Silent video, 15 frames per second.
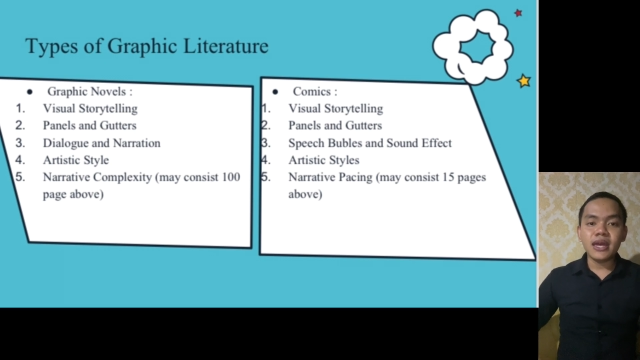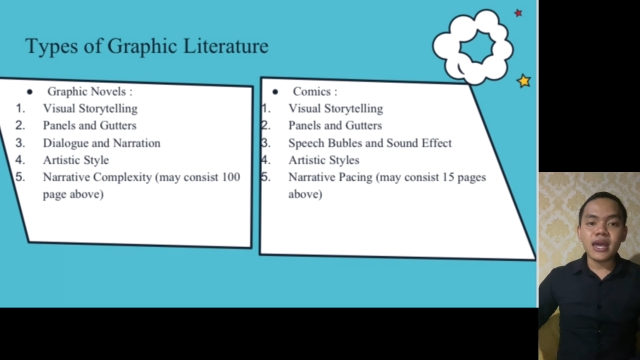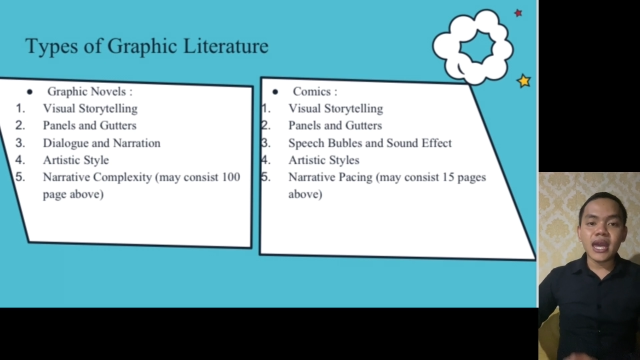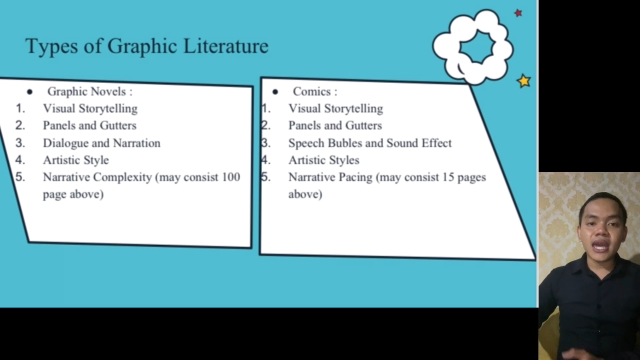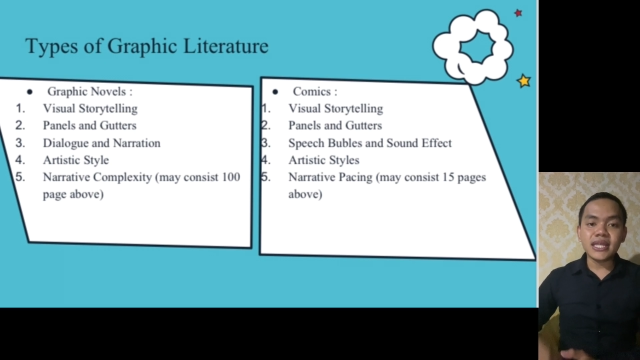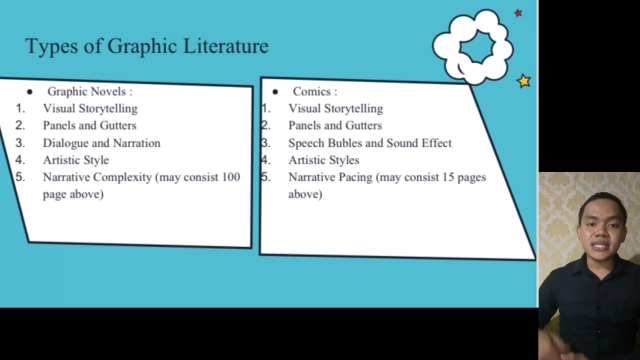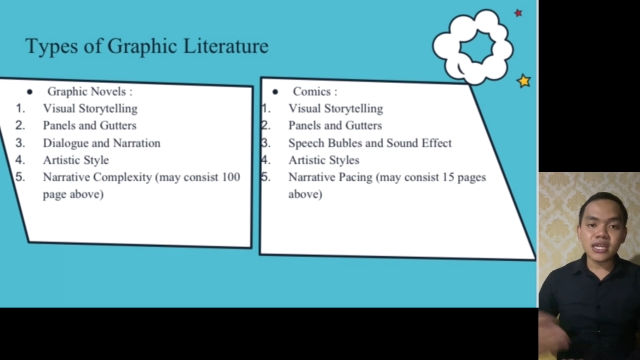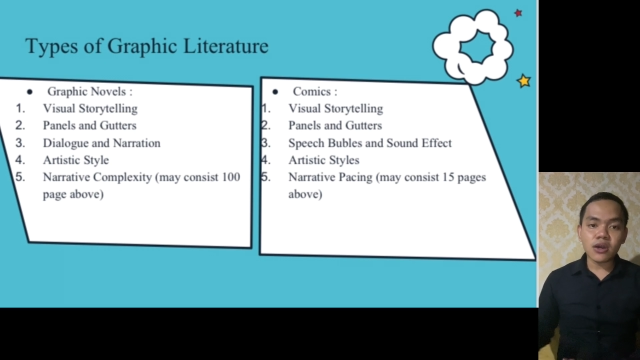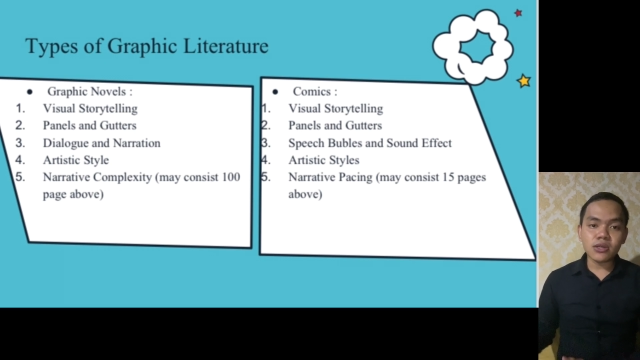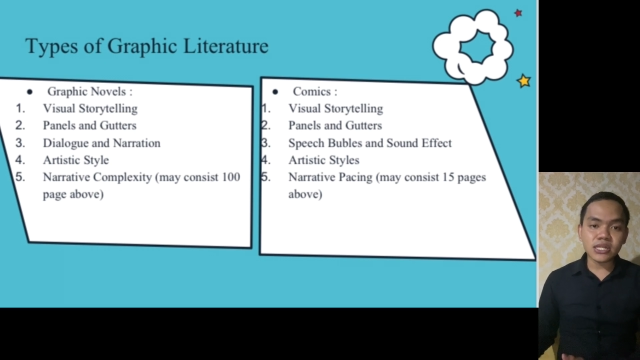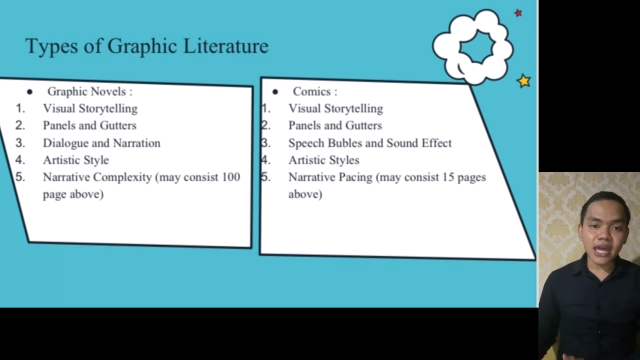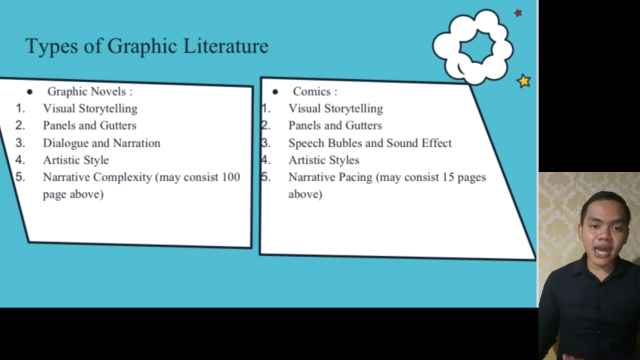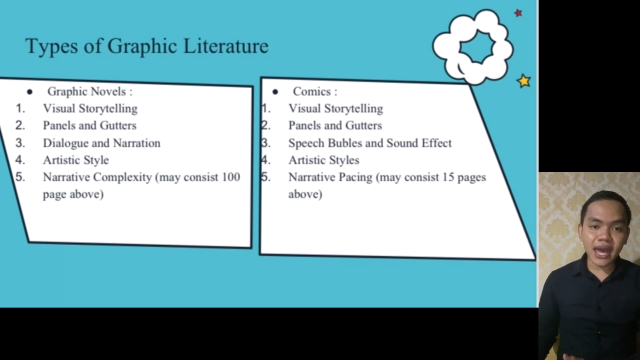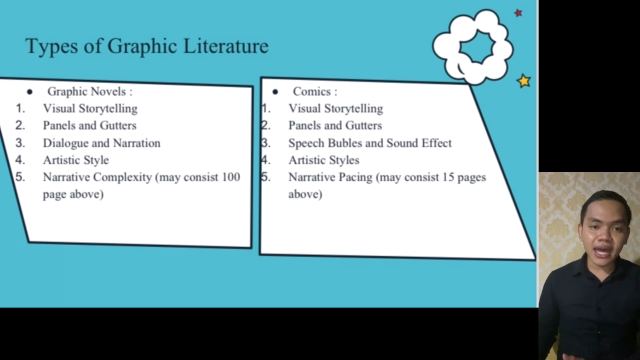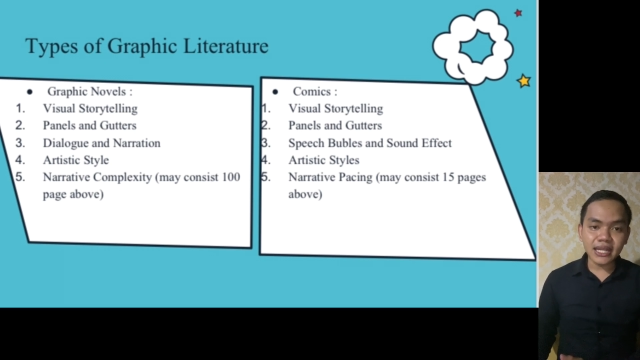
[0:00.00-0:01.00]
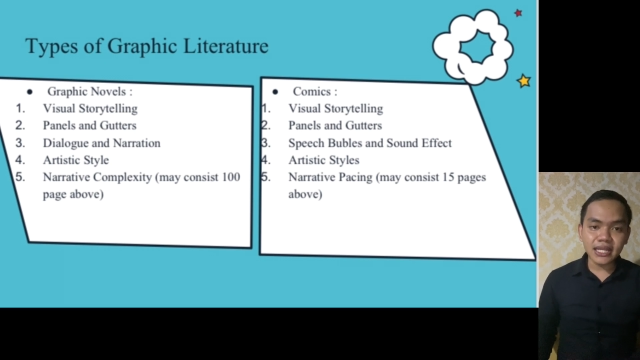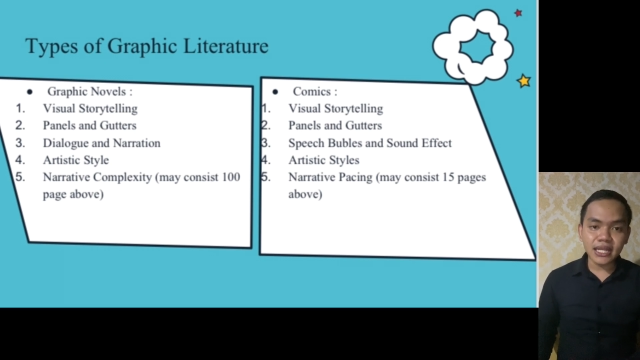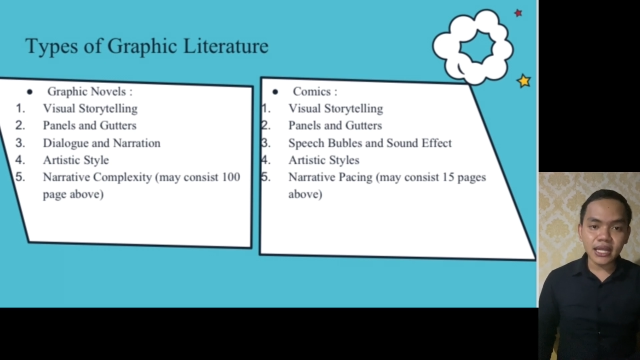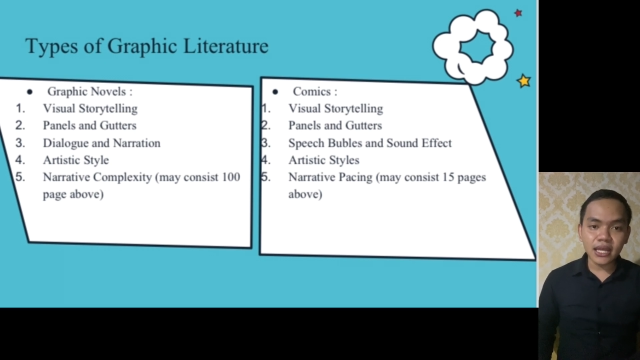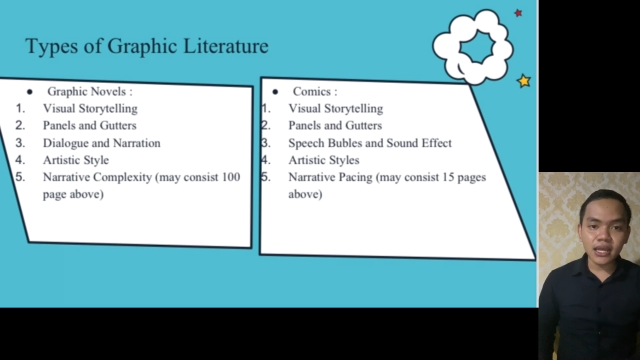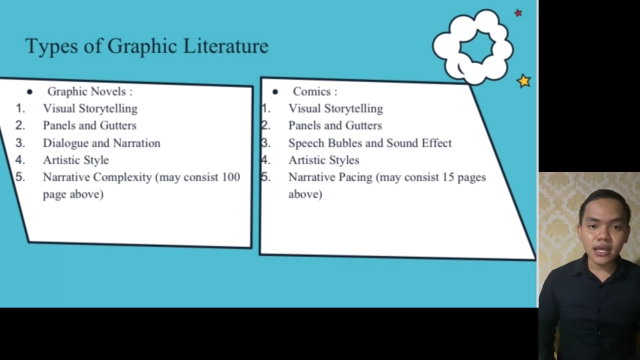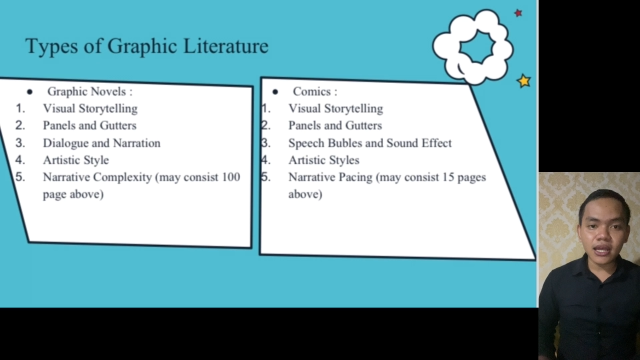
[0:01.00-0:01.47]
In the other hand,
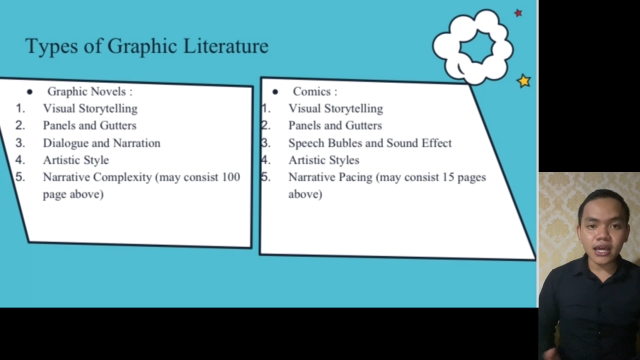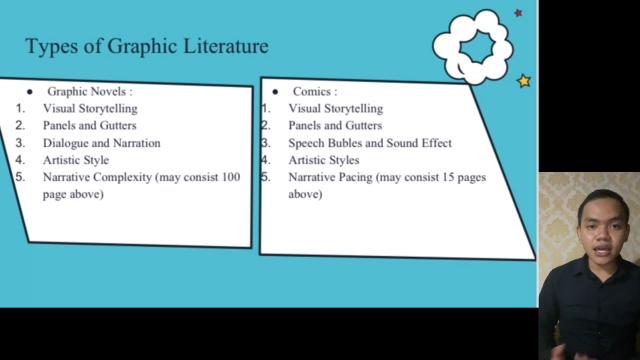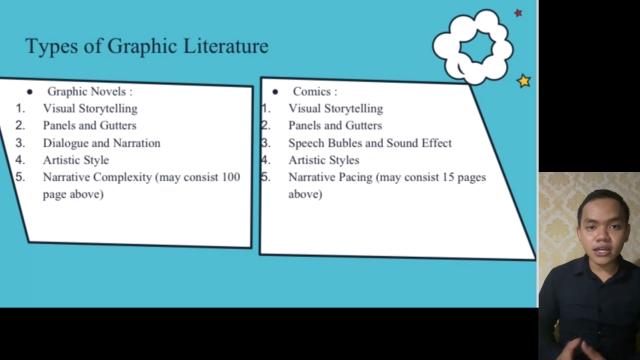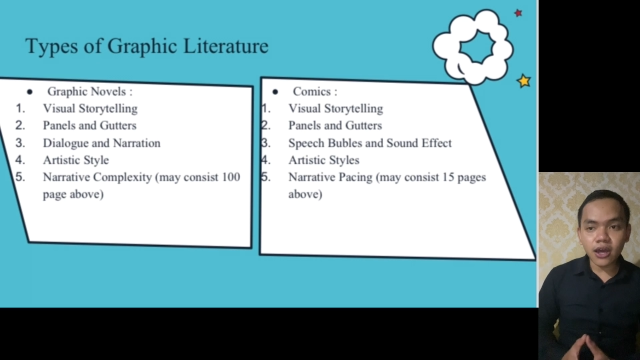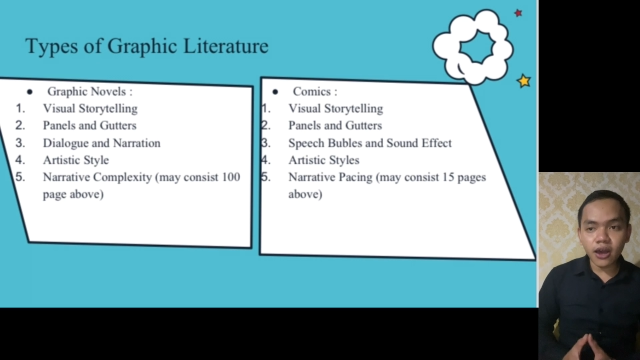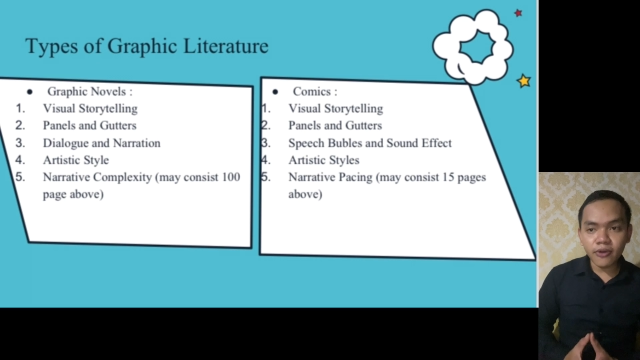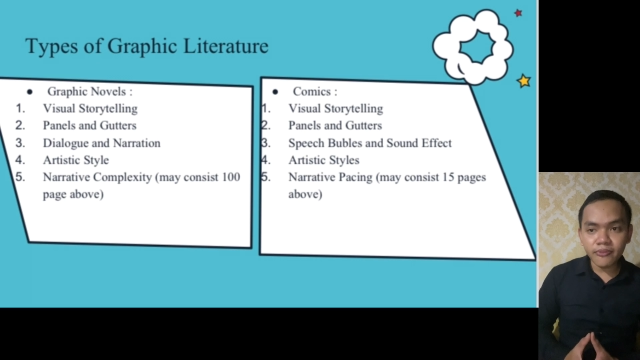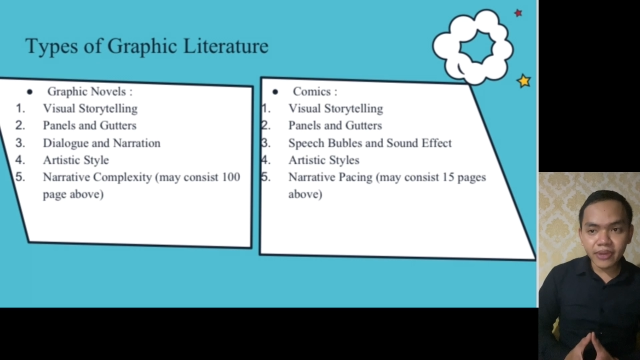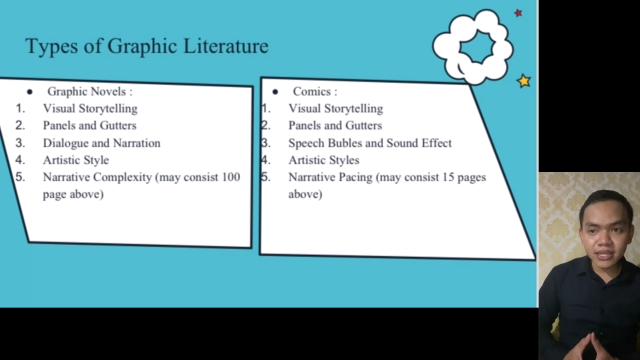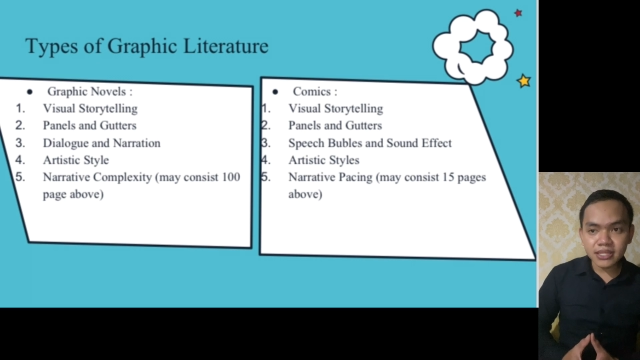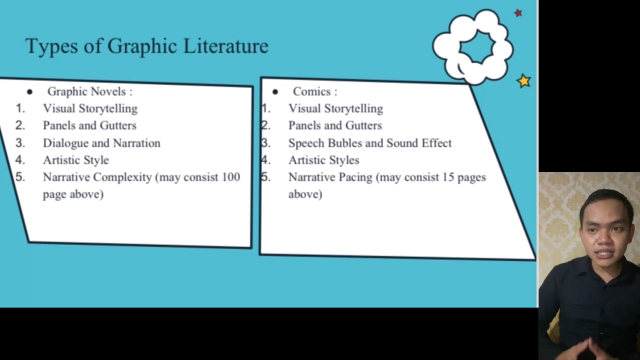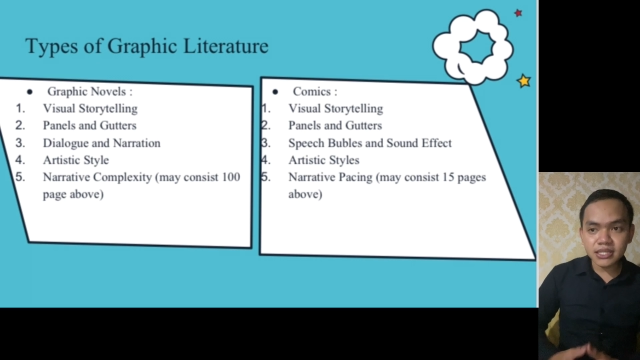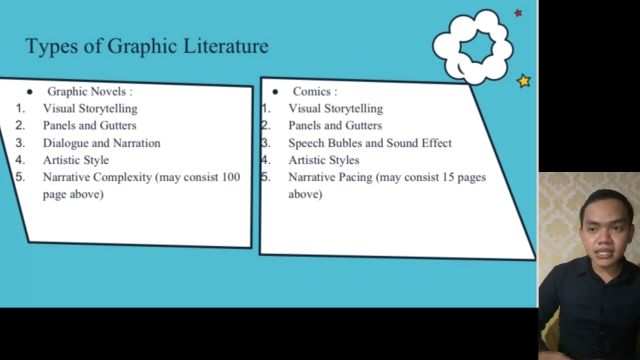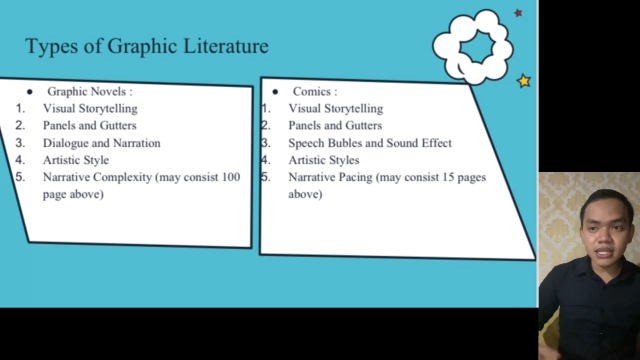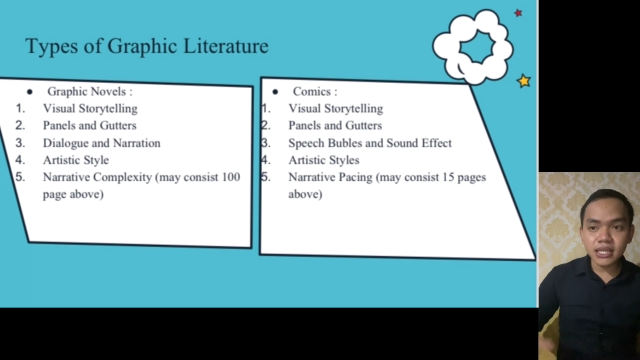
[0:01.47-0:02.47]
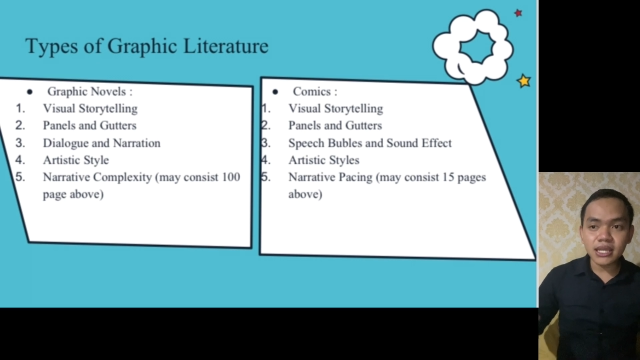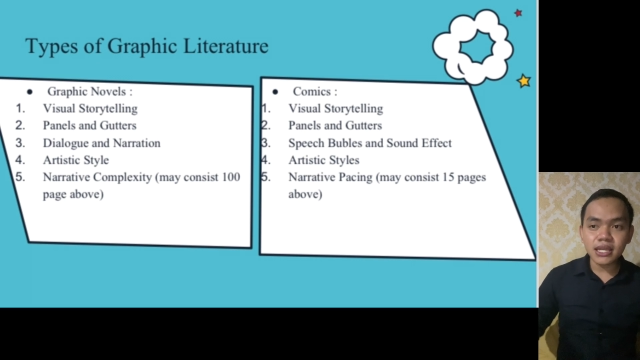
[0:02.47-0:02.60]
comics